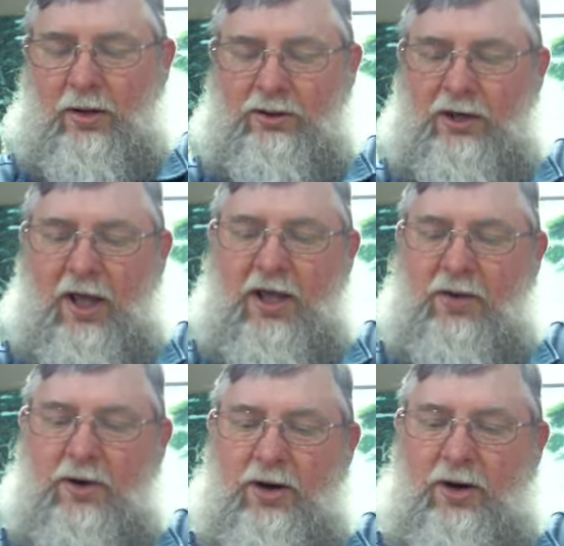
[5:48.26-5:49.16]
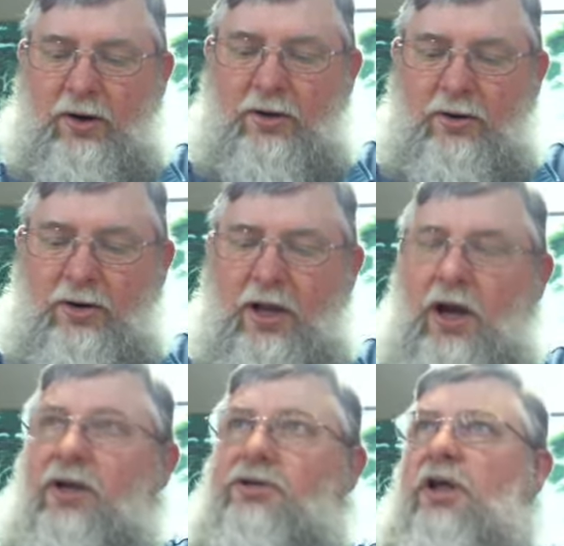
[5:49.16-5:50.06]
today we hear
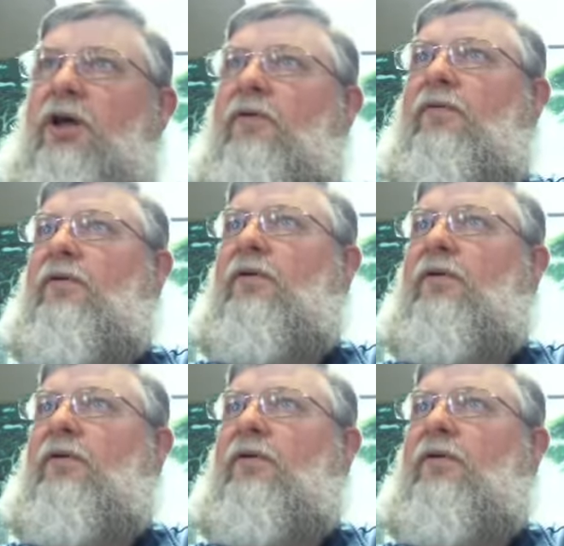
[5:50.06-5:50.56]
God is love.